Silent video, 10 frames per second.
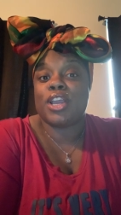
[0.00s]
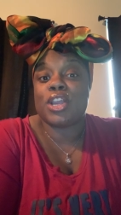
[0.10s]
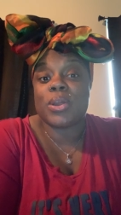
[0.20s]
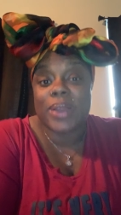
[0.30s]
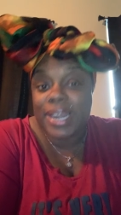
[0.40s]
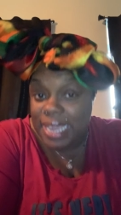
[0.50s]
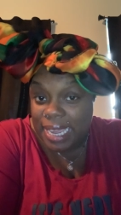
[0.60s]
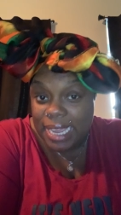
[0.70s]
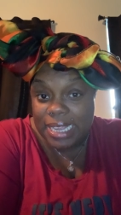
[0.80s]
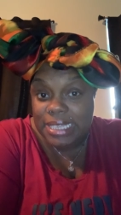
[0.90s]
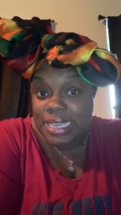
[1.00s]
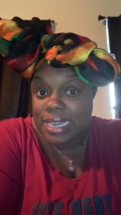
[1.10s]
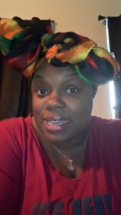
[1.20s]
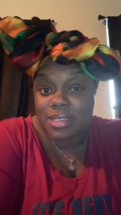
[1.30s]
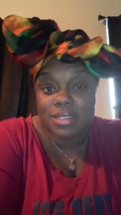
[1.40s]
grandkids. It
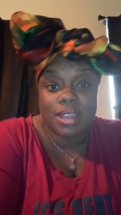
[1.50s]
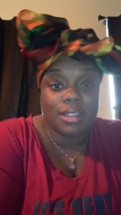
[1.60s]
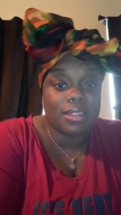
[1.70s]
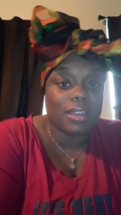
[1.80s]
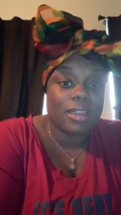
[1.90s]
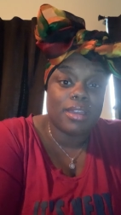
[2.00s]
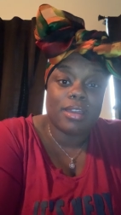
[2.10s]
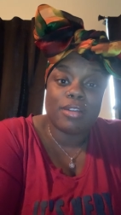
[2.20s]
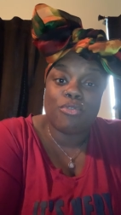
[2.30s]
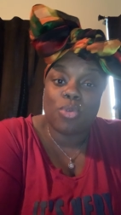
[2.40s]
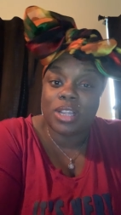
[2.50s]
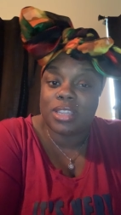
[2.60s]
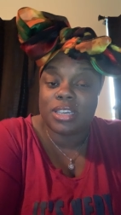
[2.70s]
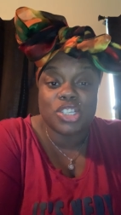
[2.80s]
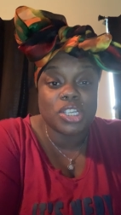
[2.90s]
does nothing for
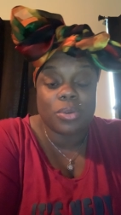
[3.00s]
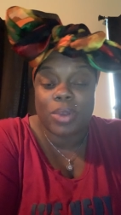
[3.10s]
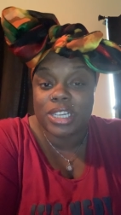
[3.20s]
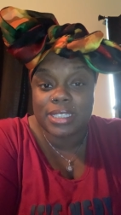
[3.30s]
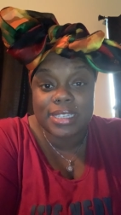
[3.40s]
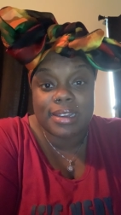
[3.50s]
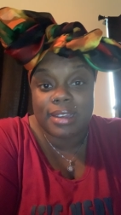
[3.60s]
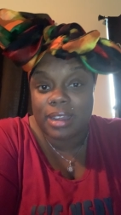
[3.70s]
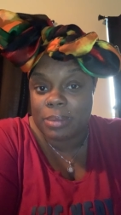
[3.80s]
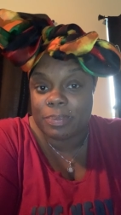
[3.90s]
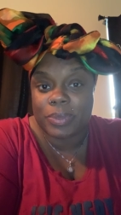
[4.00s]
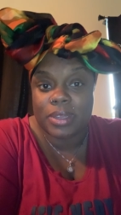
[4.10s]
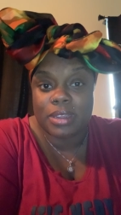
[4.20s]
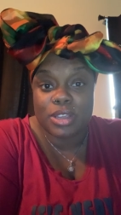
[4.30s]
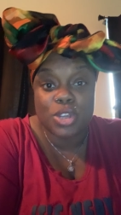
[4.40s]
the generation to come.
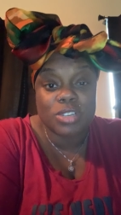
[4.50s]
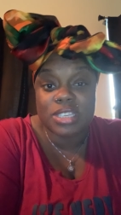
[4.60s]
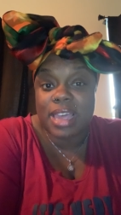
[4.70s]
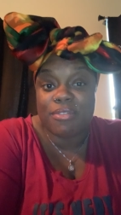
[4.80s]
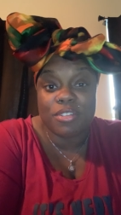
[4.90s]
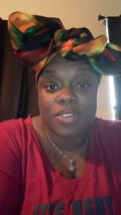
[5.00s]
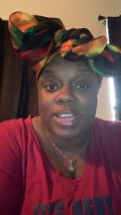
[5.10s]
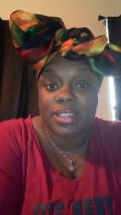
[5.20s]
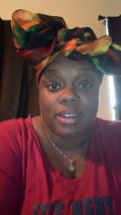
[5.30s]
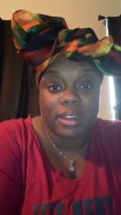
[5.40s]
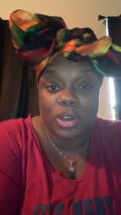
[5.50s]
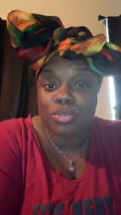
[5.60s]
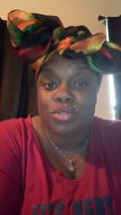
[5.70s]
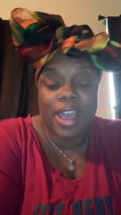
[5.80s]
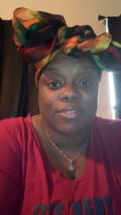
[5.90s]
You just having faith alone.
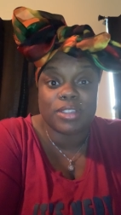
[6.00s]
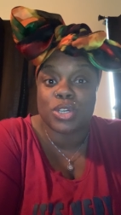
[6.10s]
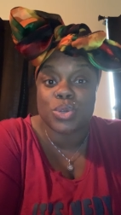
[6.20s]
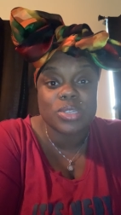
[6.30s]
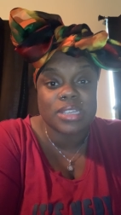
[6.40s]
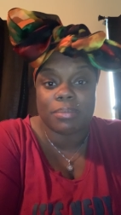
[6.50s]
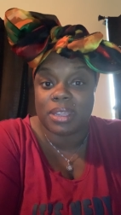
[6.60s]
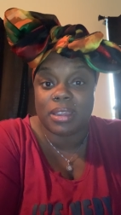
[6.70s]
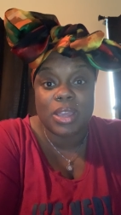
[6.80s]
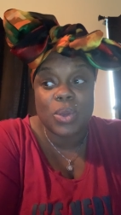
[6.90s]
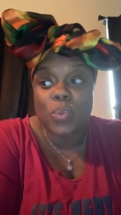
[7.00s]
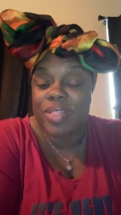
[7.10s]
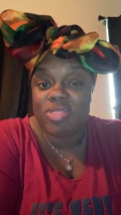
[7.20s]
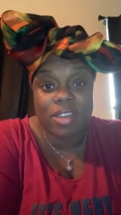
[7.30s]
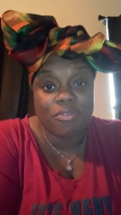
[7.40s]
You have to do something
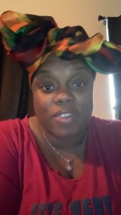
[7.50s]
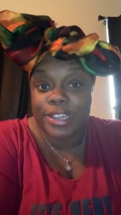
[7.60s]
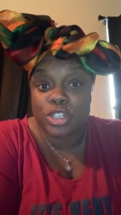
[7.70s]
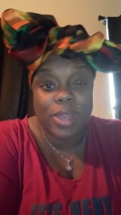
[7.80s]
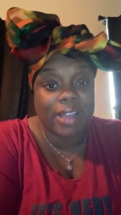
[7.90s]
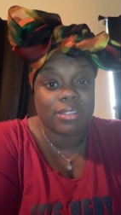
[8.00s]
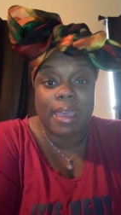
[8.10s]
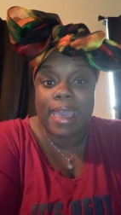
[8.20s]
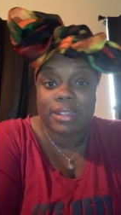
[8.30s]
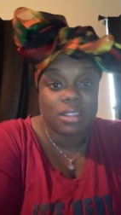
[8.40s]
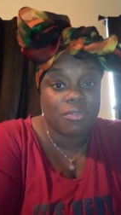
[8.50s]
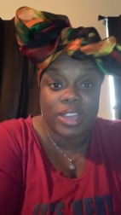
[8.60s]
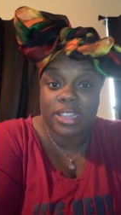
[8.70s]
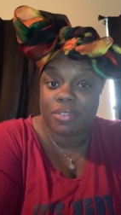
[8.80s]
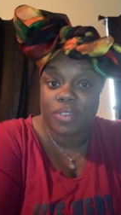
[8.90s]
with that faith. You have to
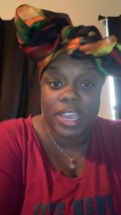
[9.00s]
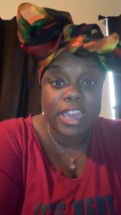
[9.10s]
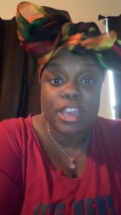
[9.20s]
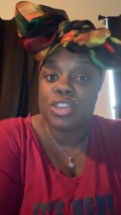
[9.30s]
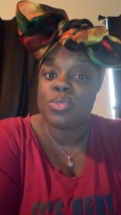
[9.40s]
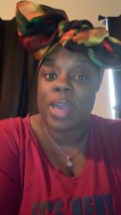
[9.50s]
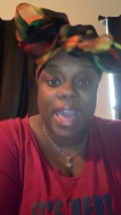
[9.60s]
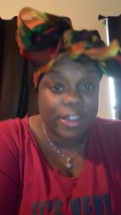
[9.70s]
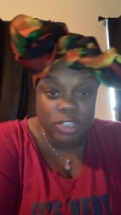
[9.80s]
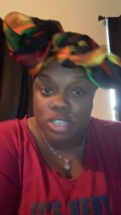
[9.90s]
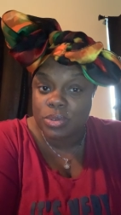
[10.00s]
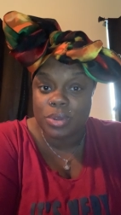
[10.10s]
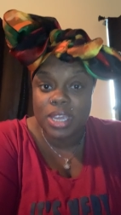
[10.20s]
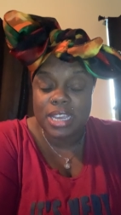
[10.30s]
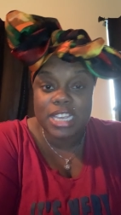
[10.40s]
activate the faith. You have to.
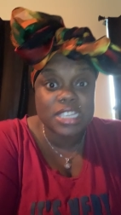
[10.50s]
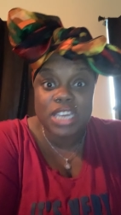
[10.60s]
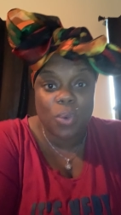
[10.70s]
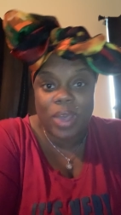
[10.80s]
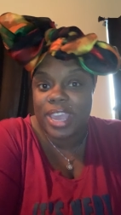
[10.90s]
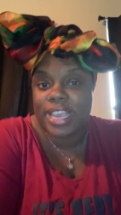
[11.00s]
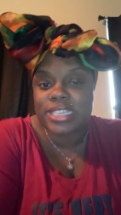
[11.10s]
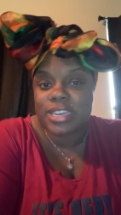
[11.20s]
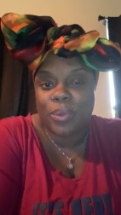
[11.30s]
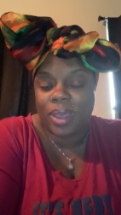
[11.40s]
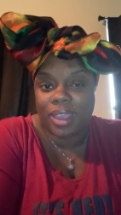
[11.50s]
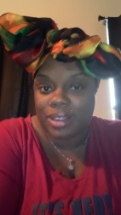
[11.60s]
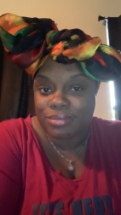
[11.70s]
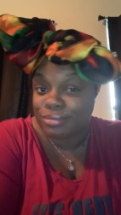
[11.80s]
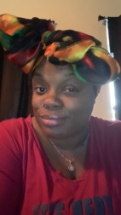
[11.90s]
It's no way. It's no way.